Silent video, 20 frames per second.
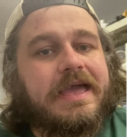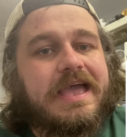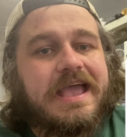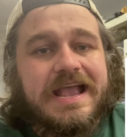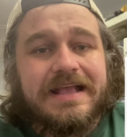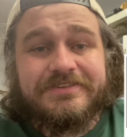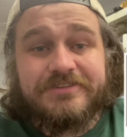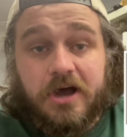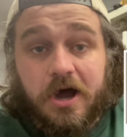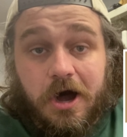
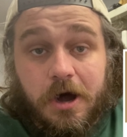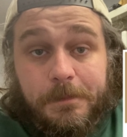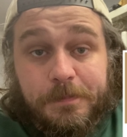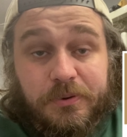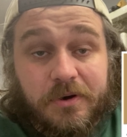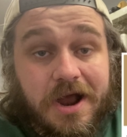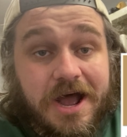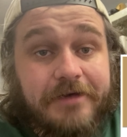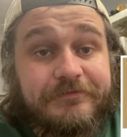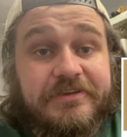It's all
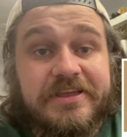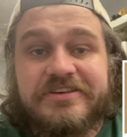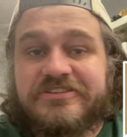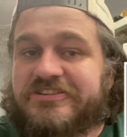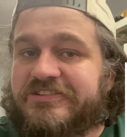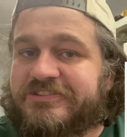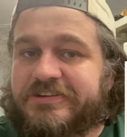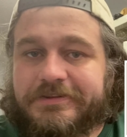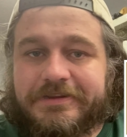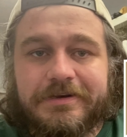profit,
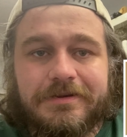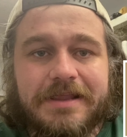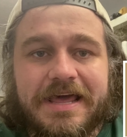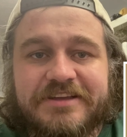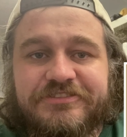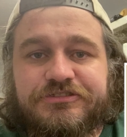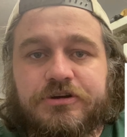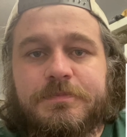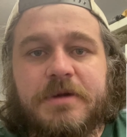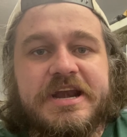just a little
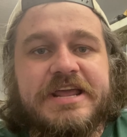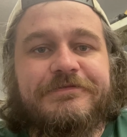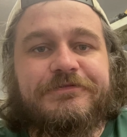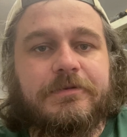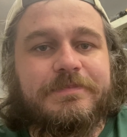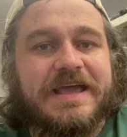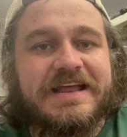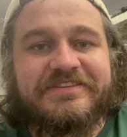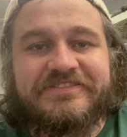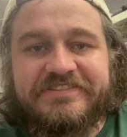extra money from
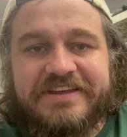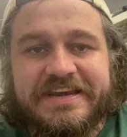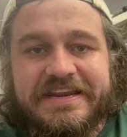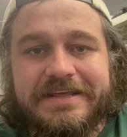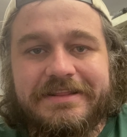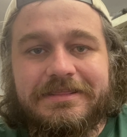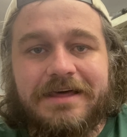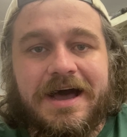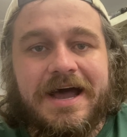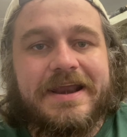that CD
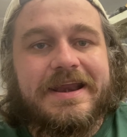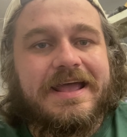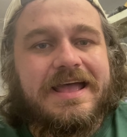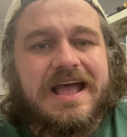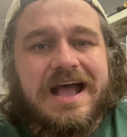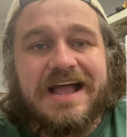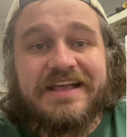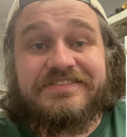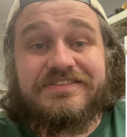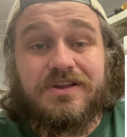lot.
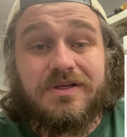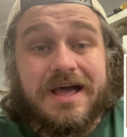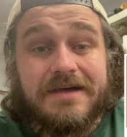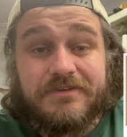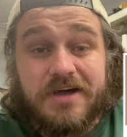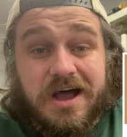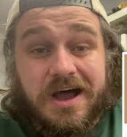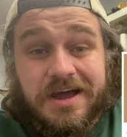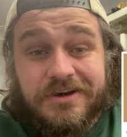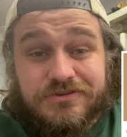I still have
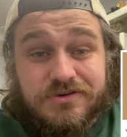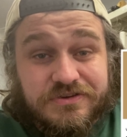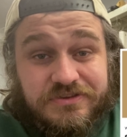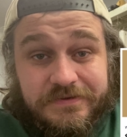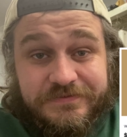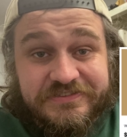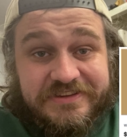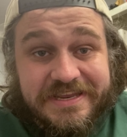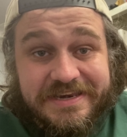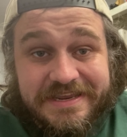hundreds of
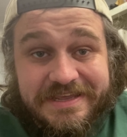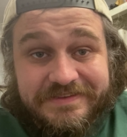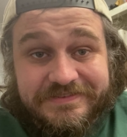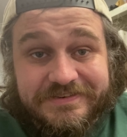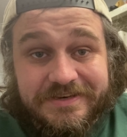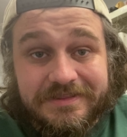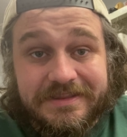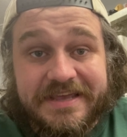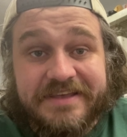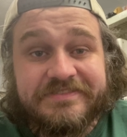CDs
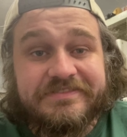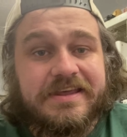to list.